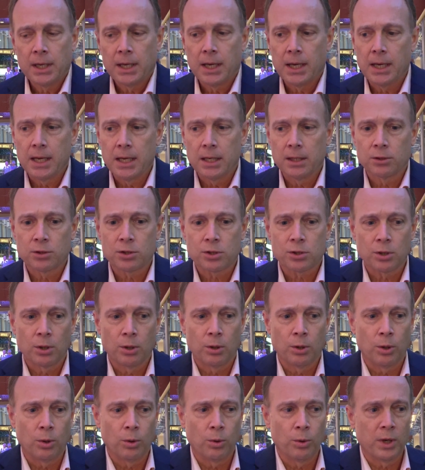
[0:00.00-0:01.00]
and
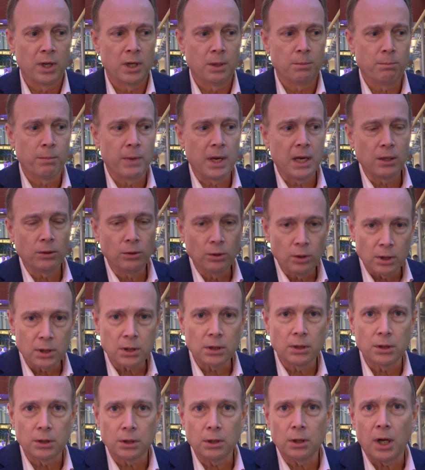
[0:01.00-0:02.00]
so it may look
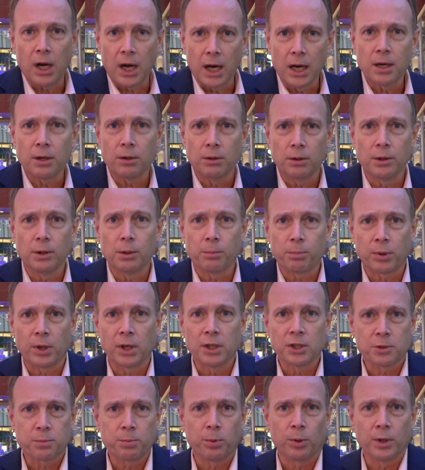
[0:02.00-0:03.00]
a little higher on the
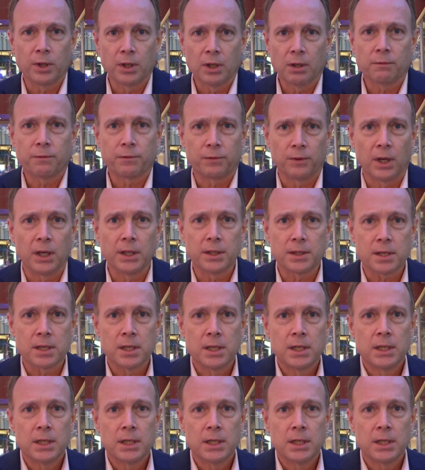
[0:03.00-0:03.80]
price point up front,